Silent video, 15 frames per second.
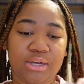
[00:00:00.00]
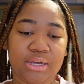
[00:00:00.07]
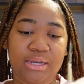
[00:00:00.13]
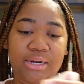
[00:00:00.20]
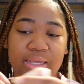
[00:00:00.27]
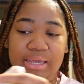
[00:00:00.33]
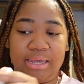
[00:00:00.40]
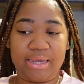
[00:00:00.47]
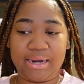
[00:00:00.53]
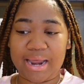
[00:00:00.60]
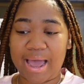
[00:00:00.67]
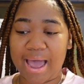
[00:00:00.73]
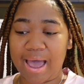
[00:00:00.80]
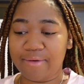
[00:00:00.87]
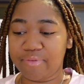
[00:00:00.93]
and
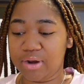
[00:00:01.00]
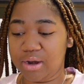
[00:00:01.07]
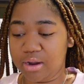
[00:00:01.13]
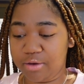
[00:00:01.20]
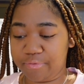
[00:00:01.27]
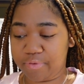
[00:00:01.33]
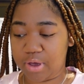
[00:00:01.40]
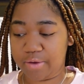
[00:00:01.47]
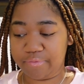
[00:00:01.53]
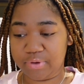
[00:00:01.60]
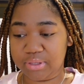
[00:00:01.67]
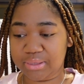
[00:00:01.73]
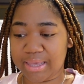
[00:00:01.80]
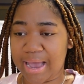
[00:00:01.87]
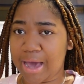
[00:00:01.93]
I have enough of
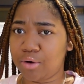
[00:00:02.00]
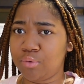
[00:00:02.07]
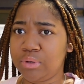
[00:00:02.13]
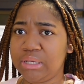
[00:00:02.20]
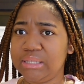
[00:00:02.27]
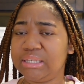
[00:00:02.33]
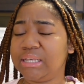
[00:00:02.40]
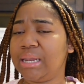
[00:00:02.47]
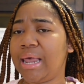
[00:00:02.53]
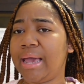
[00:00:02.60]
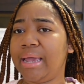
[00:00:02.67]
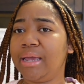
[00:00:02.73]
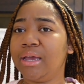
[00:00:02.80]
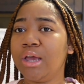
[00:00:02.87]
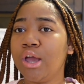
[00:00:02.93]
it that I don't need to
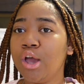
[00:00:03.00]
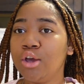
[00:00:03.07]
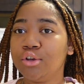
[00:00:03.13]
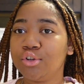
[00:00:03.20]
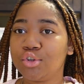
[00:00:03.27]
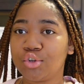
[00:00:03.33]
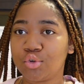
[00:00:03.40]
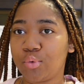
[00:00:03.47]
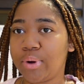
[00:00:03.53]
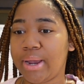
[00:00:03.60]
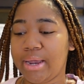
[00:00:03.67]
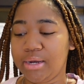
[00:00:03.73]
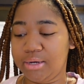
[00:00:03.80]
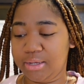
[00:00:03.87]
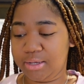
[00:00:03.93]
like short
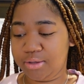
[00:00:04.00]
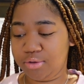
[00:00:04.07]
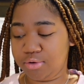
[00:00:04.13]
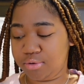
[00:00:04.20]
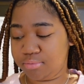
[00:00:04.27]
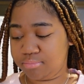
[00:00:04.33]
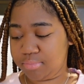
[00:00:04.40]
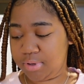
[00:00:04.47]
end it, you know.